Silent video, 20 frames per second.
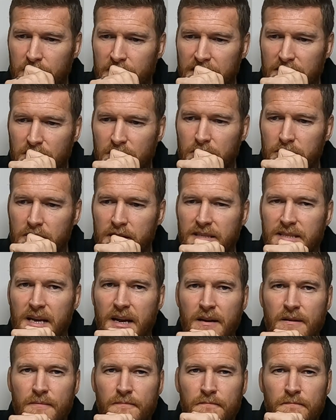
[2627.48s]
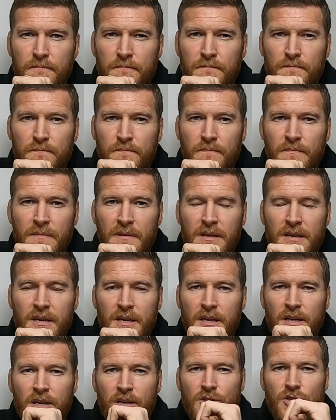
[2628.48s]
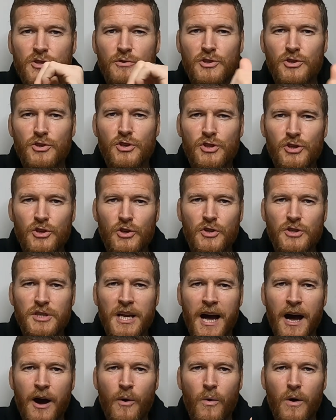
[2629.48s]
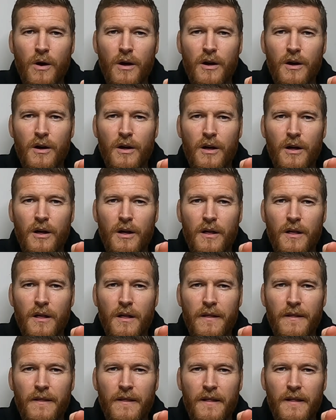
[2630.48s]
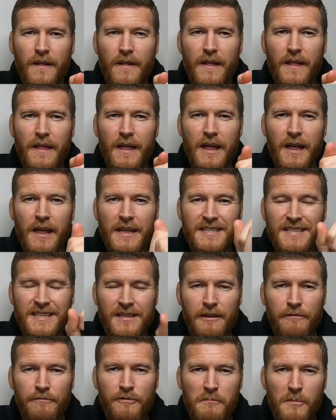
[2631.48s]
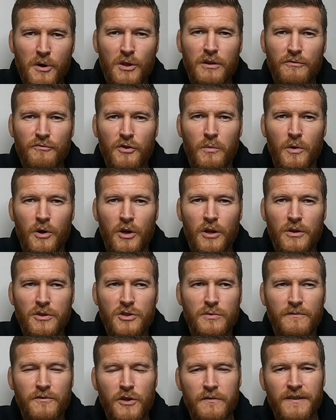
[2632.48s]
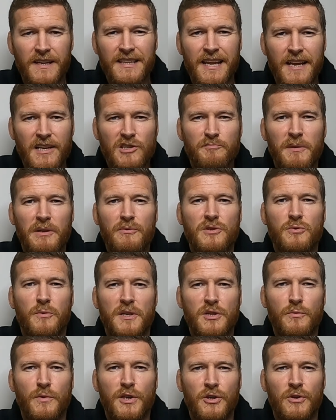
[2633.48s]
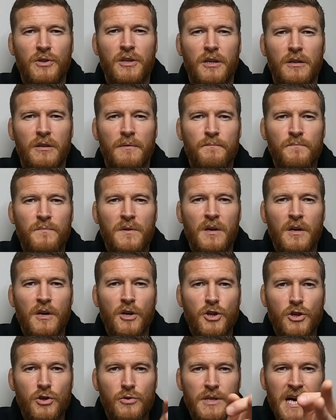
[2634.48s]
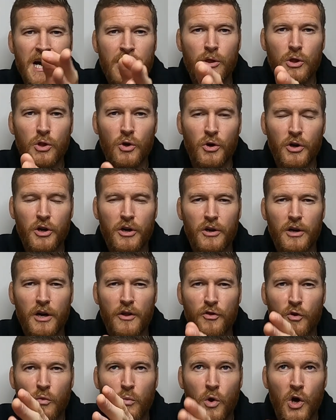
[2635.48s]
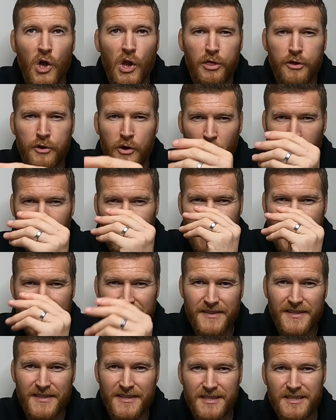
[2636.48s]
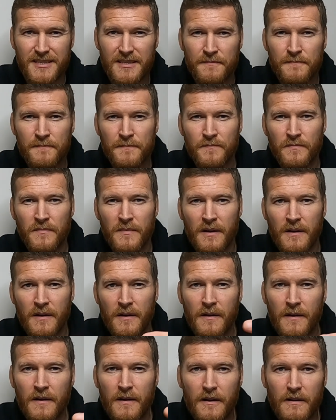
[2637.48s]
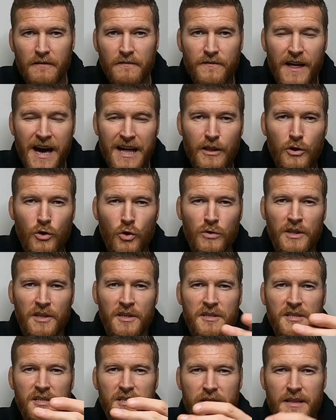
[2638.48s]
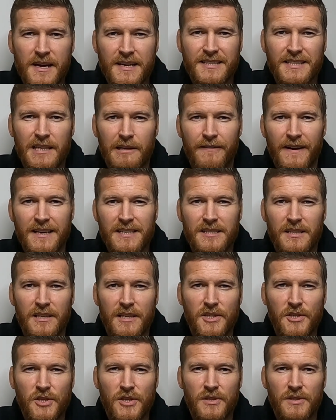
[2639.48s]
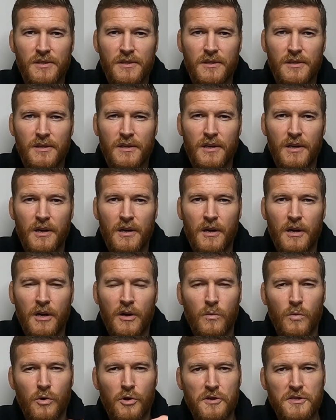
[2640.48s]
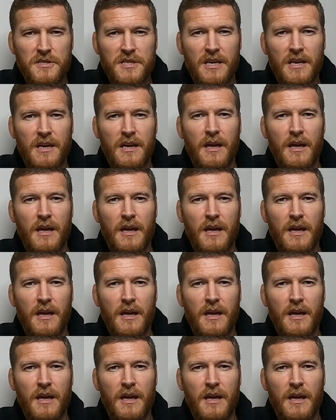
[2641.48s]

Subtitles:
That's crazy. So it just shows how it's a different model of the world. So if you've had that experience when you were younger, you now look at the world through a lens of that loneliness and that self-isolation. Whereas